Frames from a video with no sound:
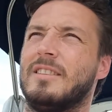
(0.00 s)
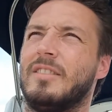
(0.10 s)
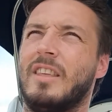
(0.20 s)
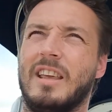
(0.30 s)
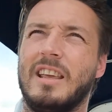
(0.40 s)

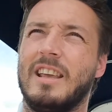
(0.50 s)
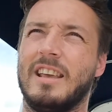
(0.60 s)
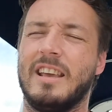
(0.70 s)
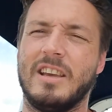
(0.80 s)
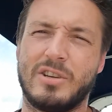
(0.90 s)
the
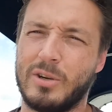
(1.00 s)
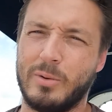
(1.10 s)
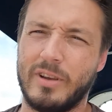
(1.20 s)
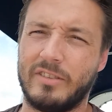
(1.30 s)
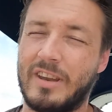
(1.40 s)
issue
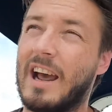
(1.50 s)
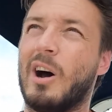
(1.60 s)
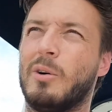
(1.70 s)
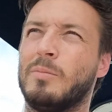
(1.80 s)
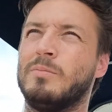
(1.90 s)
is
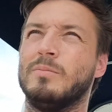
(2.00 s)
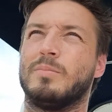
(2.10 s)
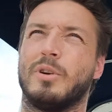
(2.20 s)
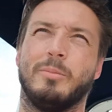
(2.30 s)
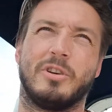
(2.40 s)
now
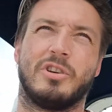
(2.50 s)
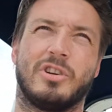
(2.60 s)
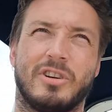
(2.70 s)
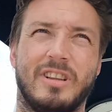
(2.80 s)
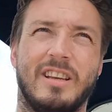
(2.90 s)
pretty much
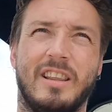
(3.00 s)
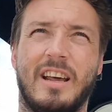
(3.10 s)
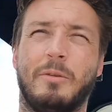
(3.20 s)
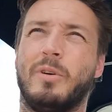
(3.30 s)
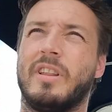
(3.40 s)
assuredly that
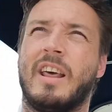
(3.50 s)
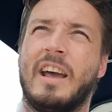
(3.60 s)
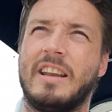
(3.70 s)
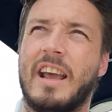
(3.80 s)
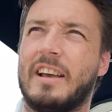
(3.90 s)
one of the head
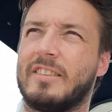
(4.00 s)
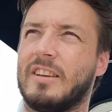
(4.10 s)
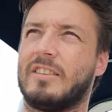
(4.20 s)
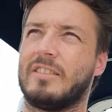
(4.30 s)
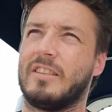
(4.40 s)

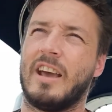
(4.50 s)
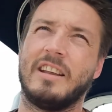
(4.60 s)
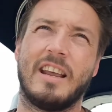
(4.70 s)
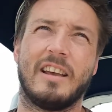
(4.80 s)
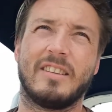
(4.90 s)
gaskets, the head
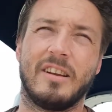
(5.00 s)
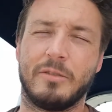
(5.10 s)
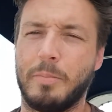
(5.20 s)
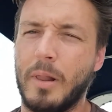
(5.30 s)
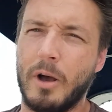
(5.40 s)
gasket is
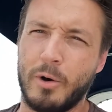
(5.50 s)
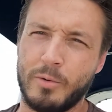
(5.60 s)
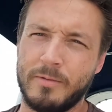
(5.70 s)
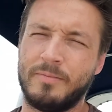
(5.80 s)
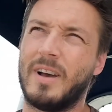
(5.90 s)

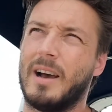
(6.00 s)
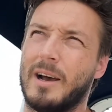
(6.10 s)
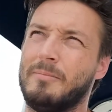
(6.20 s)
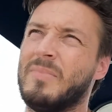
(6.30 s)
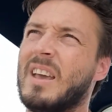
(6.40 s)
blown,
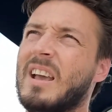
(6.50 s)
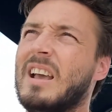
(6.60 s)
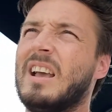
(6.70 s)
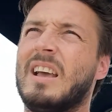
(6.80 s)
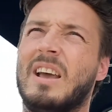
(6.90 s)

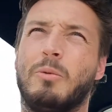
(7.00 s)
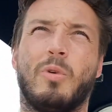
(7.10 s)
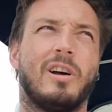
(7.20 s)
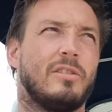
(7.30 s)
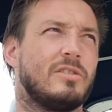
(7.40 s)
and
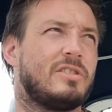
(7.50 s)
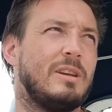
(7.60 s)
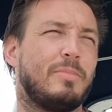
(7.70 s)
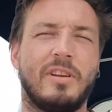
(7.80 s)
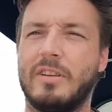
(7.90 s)
water's
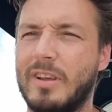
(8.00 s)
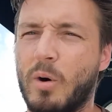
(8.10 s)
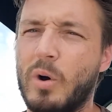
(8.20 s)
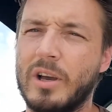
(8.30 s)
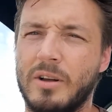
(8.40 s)
seeped into the
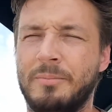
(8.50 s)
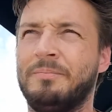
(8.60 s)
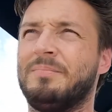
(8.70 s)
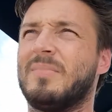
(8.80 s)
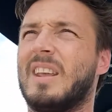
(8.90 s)
oil,
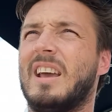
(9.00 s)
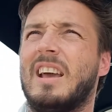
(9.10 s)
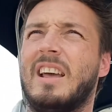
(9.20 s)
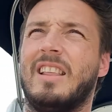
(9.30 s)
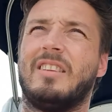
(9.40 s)

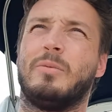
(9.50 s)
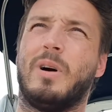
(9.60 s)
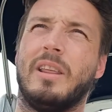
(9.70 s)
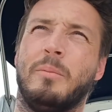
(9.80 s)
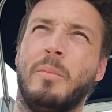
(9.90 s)
and that's why
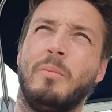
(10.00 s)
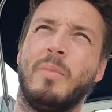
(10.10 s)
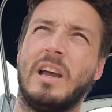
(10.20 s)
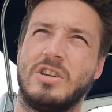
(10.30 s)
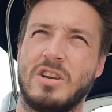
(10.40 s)
the
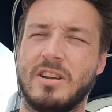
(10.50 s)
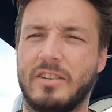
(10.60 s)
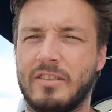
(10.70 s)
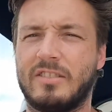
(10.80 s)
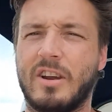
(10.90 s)
engine doesn't
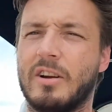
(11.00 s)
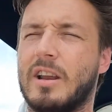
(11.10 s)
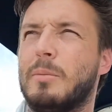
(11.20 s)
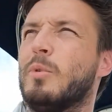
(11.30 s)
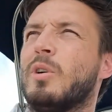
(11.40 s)
start
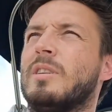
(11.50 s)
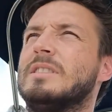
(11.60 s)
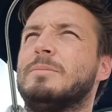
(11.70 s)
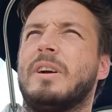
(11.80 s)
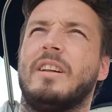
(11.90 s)
anymore.
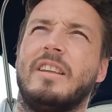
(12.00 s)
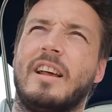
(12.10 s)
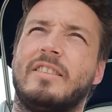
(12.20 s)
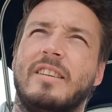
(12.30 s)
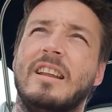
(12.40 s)
And apparently that's